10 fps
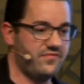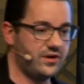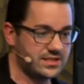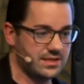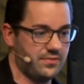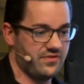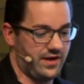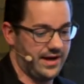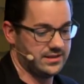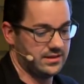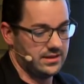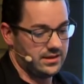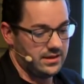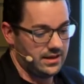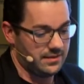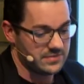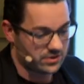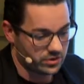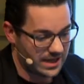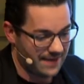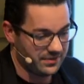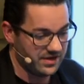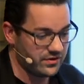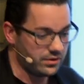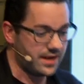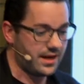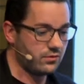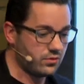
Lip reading: very simplified, is going to happen. If you look at how